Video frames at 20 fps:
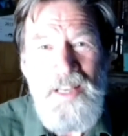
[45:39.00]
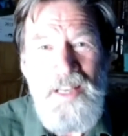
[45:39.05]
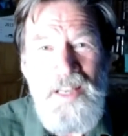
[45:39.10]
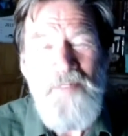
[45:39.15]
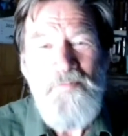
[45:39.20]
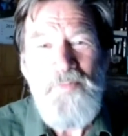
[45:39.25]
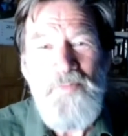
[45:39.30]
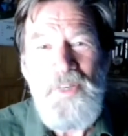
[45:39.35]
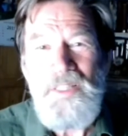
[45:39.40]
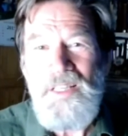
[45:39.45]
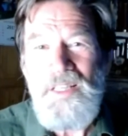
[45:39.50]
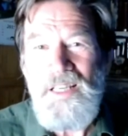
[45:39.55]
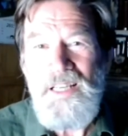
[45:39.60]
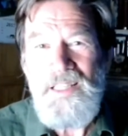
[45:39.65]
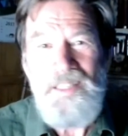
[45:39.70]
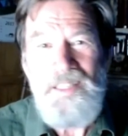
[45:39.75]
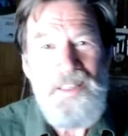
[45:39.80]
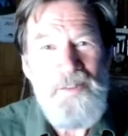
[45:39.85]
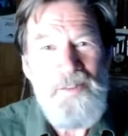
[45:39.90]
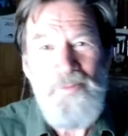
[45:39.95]
but
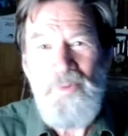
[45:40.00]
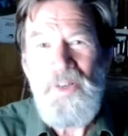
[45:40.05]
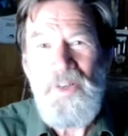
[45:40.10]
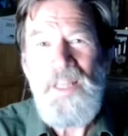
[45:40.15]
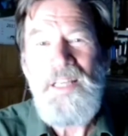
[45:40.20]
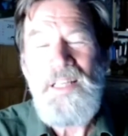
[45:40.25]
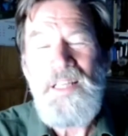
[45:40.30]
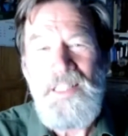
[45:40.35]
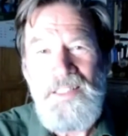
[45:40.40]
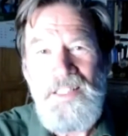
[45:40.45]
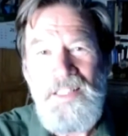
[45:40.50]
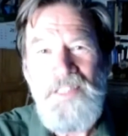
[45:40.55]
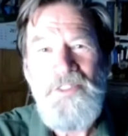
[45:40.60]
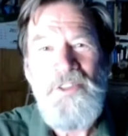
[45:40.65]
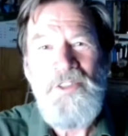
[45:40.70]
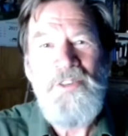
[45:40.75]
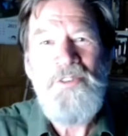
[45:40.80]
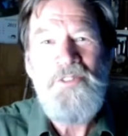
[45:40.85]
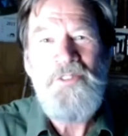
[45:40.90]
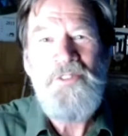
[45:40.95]
it completely
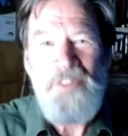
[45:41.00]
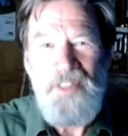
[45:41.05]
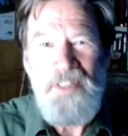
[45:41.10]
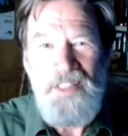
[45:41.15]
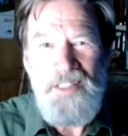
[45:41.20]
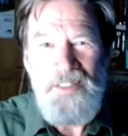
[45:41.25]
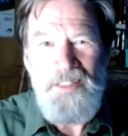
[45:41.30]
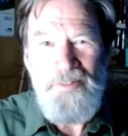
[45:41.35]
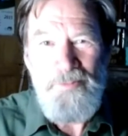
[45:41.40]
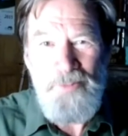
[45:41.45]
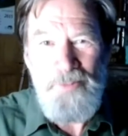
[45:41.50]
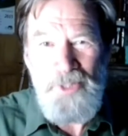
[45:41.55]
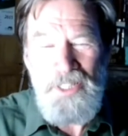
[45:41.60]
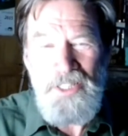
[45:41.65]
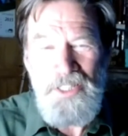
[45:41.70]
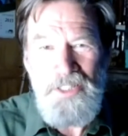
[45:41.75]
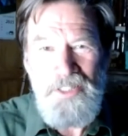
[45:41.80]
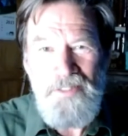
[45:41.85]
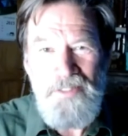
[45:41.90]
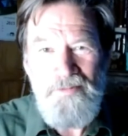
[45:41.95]
denudes
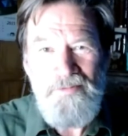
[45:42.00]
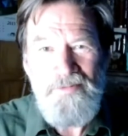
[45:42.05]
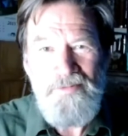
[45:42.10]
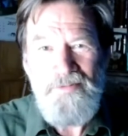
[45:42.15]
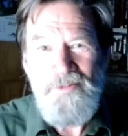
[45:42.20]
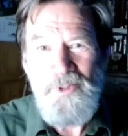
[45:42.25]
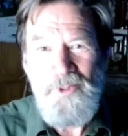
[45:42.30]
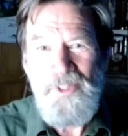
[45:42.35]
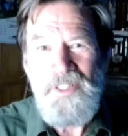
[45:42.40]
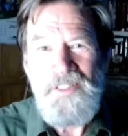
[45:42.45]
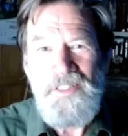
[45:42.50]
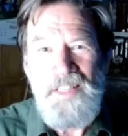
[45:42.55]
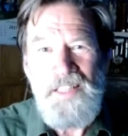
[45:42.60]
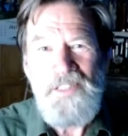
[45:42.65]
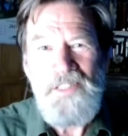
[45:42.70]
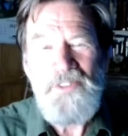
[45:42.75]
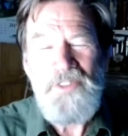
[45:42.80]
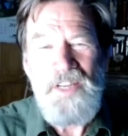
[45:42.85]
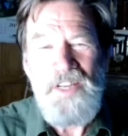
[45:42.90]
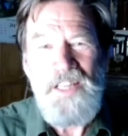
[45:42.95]
British woodland
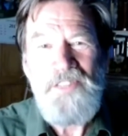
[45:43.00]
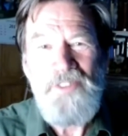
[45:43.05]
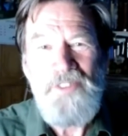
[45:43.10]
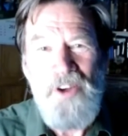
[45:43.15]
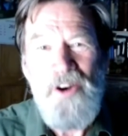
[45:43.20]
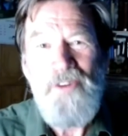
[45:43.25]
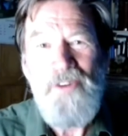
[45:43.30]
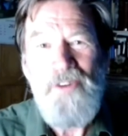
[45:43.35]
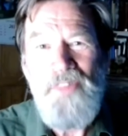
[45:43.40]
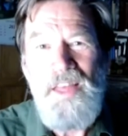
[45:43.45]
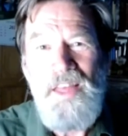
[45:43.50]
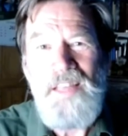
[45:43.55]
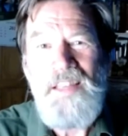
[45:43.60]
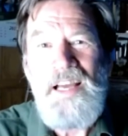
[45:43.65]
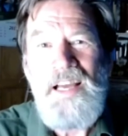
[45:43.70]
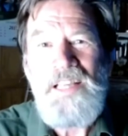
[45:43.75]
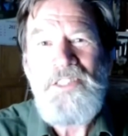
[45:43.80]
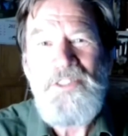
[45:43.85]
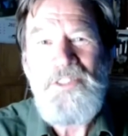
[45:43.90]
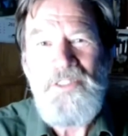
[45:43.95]
hillsides of their
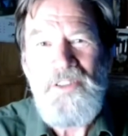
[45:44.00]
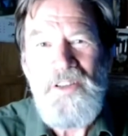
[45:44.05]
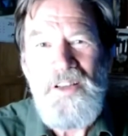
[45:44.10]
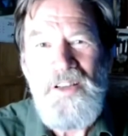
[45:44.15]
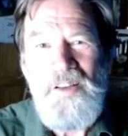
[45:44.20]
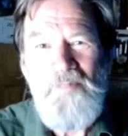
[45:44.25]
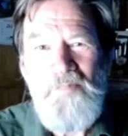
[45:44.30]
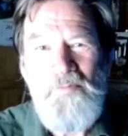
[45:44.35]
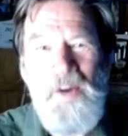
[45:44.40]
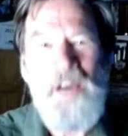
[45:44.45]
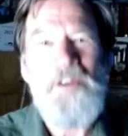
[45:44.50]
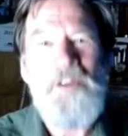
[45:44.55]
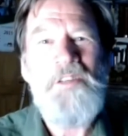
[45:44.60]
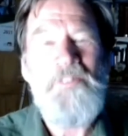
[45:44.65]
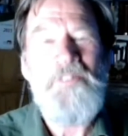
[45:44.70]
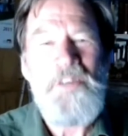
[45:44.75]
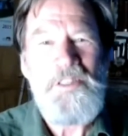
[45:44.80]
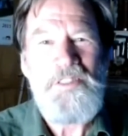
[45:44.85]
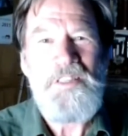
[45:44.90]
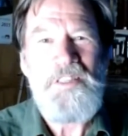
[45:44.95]
natural
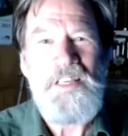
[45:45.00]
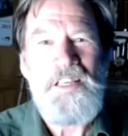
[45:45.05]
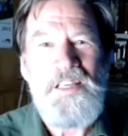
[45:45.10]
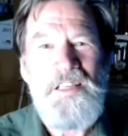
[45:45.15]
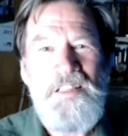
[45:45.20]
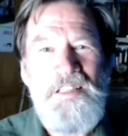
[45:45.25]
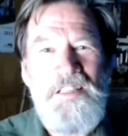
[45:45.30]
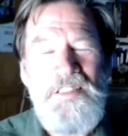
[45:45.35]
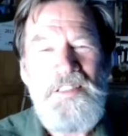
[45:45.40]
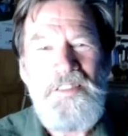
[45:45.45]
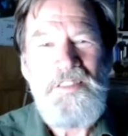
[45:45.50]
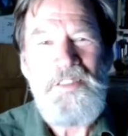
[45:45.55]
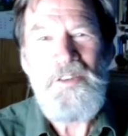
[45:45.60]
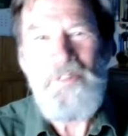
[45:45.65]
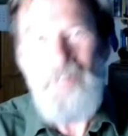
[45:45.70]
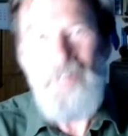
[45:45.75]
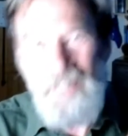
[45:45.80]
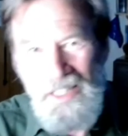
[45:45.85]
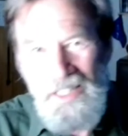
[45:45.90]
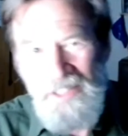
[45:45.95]
biodiversity. So
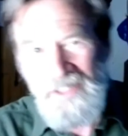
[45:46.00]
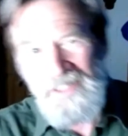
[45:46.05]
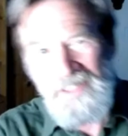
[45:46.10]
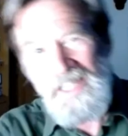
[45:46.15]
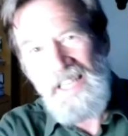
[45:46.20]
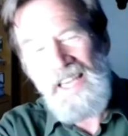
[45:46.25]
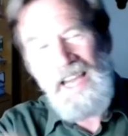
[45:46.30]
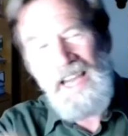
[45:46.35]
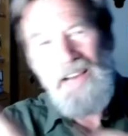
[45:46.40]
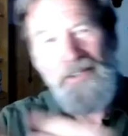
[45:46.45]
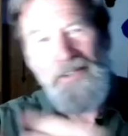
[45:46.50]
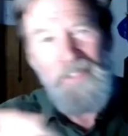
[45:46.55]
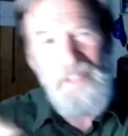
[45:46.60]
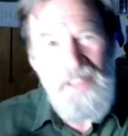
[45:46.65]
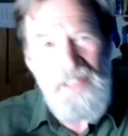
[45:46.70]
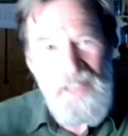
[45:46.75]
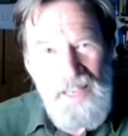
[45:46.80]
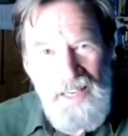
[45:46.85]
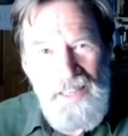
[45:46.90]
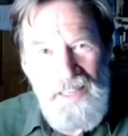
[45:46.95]
we need to take out the
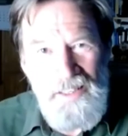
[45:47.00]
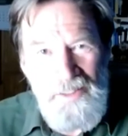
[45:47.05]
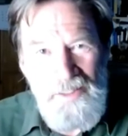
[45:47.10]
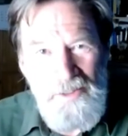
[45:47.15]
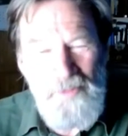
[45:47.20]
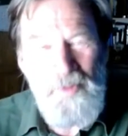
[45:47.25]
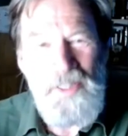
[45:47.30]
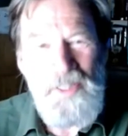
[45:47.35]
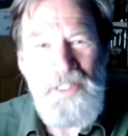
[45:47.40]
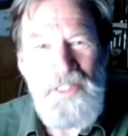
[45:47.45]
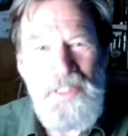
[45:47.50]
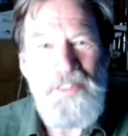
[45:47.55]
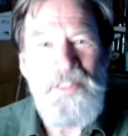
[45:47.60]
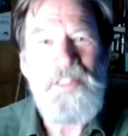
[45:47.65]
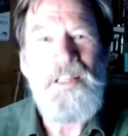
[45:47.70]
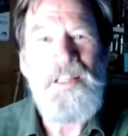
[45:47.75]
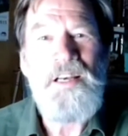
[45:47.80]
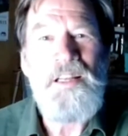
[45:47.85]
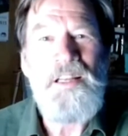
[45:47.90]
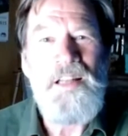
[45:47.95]
alien species
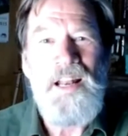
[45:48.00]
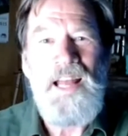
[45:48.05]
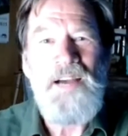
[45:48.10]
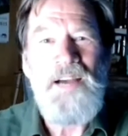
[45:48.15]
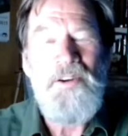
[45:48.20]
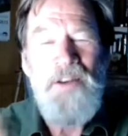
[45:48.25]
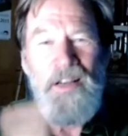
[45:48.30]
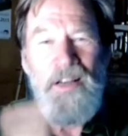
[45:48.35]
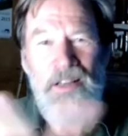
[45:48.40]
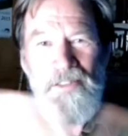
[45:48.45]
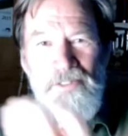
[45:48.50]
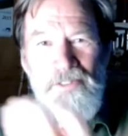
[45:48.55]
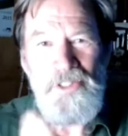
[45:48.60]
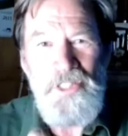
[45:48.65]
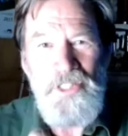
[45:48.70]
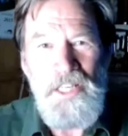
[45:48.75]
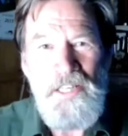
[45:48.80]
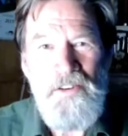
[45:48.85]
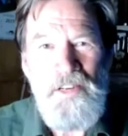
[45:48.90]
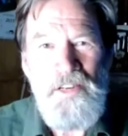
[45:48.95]
and allow
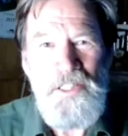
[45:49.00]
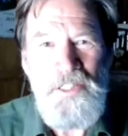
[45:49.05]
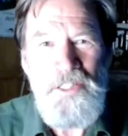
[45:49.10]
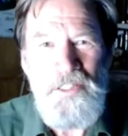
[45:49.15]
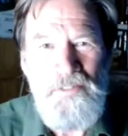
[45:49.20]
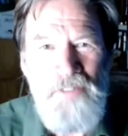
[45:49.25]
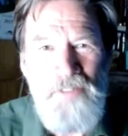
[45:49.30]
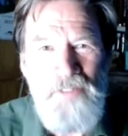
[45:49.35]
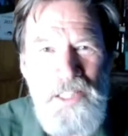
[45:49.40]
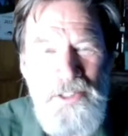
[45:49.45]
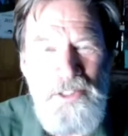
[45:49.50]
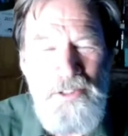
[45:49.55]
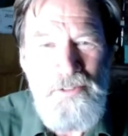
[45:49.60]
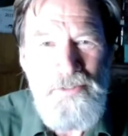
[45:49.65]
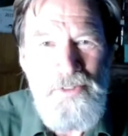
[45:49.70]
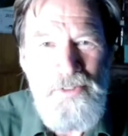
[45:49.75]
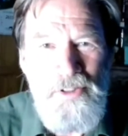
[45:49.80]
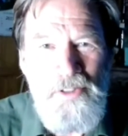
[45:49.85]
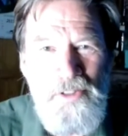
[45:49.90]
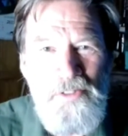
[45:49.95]
regeneration of natural
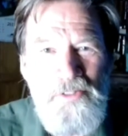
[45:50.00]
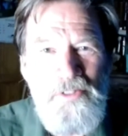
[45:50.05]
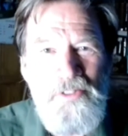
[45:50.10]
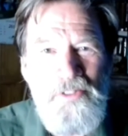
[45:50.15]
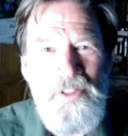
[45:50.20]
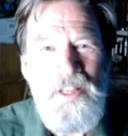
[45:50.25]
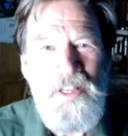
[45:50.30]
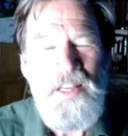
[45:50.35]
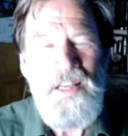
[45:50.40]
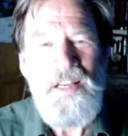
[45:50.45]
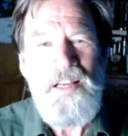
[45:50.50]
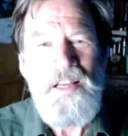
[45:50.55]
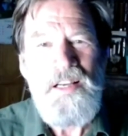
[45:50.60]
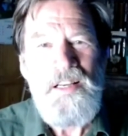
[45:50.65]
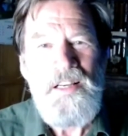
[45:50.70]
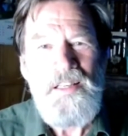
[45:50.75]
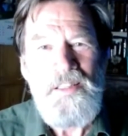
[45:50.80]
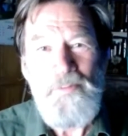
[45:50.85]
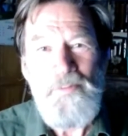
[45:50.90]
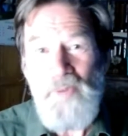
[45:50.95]
forests.
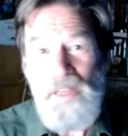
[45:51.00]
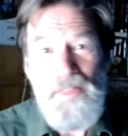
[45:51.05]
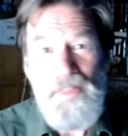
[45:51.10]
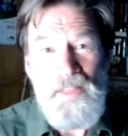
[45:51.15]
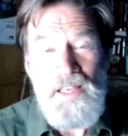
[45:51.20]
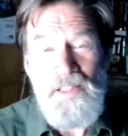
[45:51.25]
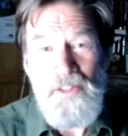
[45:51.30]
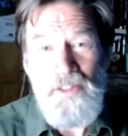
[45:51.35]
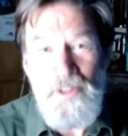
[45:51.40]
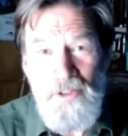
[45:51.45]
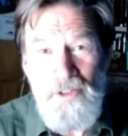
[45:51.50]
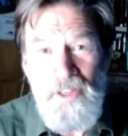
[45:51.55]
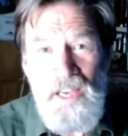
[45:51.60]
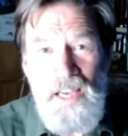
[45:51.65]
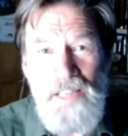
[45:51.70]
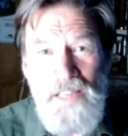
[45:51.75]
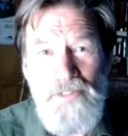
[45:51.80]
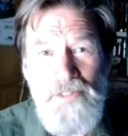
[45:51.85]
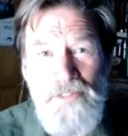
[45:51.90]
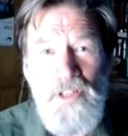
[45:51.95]
The big thing in the UK
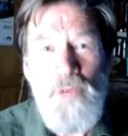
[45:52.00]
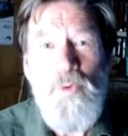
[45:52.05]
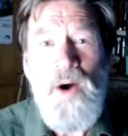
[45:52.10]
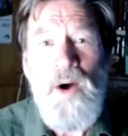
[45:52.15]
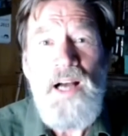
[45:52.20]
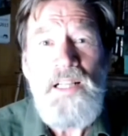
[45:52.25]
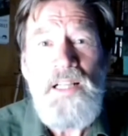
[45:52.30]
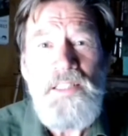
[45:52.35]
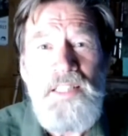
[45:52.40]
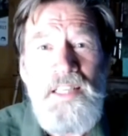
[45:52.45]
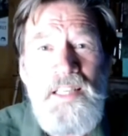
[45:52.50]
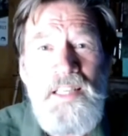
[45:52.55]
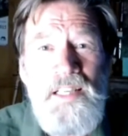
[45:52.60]
is rewilding.